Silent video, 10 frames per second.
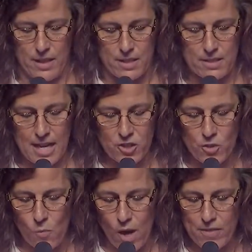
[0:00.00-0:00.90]

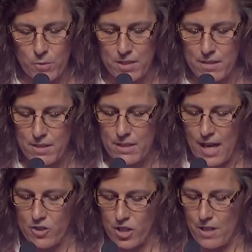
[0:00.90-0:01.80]
Session 1, there was a
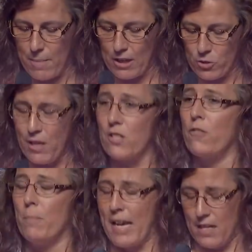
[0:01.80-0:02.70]
discussion about
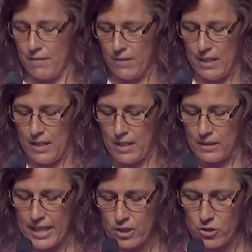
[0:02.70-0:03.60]
transformative
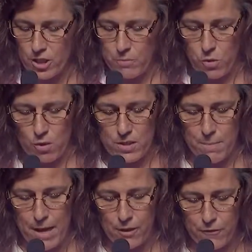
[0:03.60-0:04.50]
leadership towards a
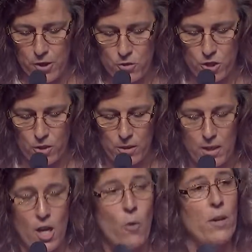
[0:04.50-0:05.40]
better future,
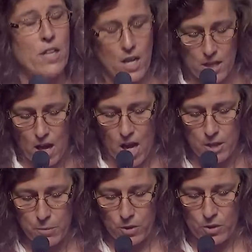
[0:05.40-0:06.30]
where the
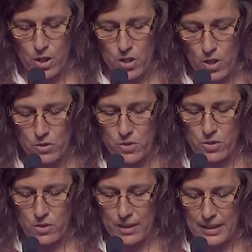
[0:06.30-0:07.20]
Honorable Yoon
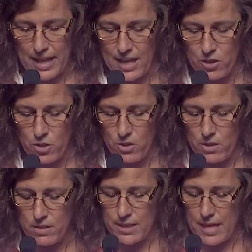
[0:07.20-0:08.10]
Suk Lee
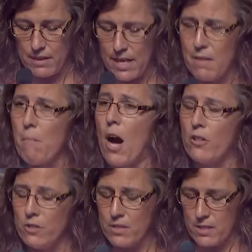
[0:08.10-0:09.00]
stated that in
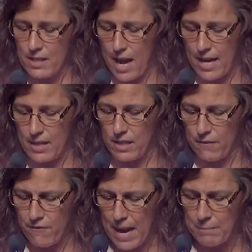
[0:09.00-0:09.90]
modern society, the
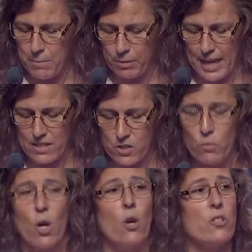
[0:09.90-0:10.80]
family plays the
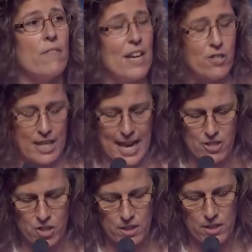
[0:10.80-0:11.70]
roles of
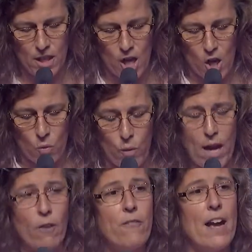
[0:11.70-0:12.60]
education,
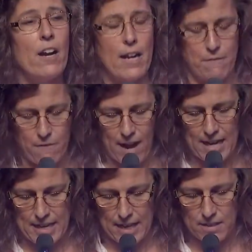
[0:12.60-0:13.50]
welfare, and
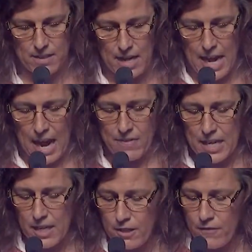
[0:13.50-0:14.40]
finance, and that
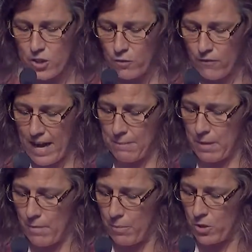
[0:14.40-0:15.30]
individual family
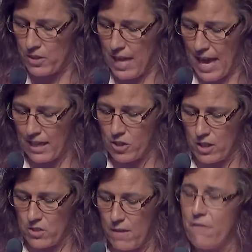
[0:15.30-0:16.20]
members'
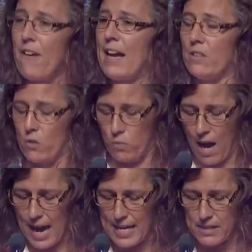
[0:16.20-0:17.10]
actions affect the
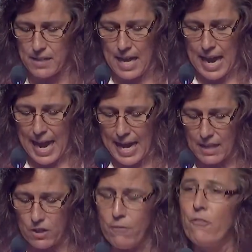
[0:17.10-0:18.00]
rise and
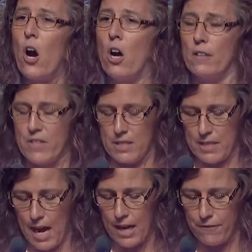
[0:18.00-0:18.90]
the fall of the
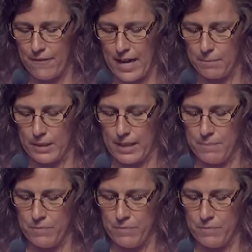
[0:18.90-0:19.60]
entire family.